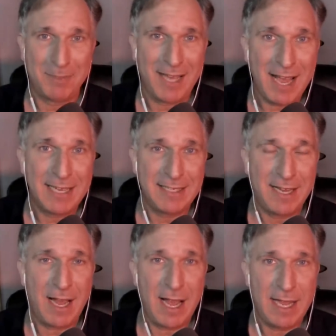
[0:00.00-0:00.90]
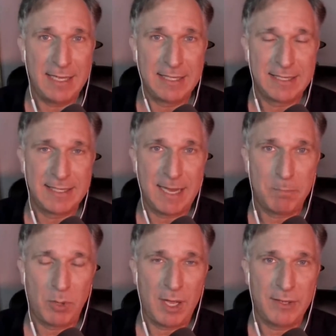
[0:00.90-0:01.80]
blind guy in
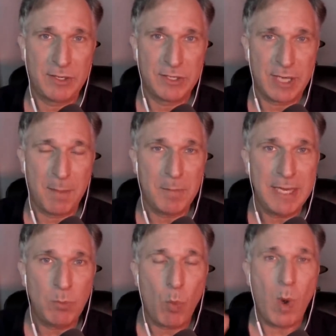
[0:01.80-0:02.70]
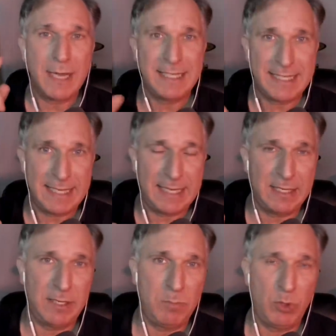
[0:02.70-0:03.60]
Step Brothers. I'm in one
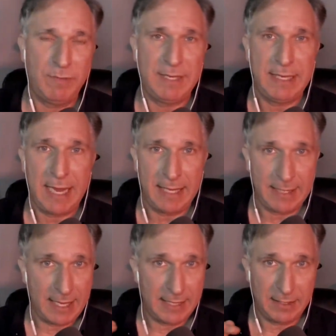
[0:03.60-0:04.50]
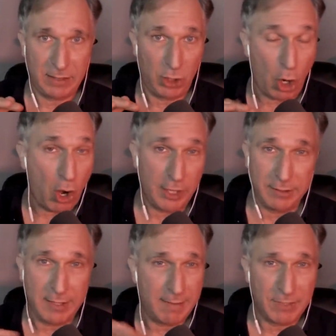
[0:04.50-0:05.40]
scene in a movie and then
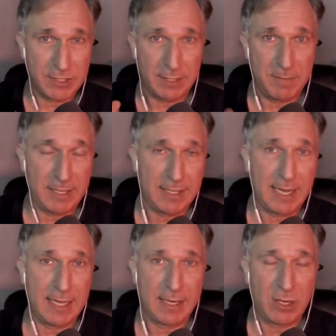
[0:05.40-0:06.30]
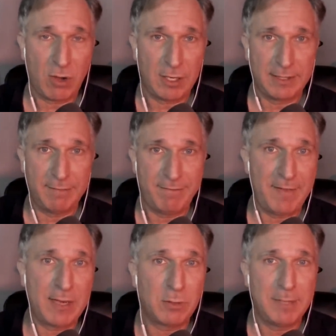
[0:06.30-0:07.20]
gone. You never see me again. I call it the
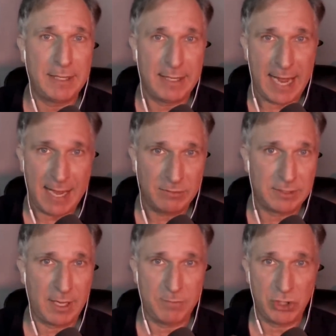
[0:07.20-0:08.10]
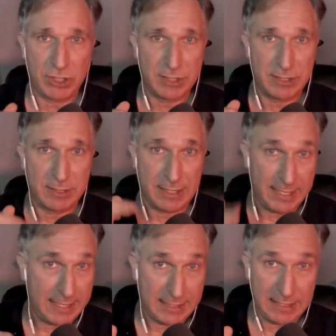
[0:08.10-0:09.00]
Federman and out. I'm just
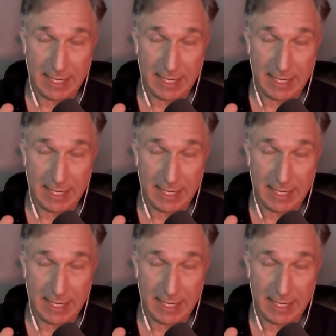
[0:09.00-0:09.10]
in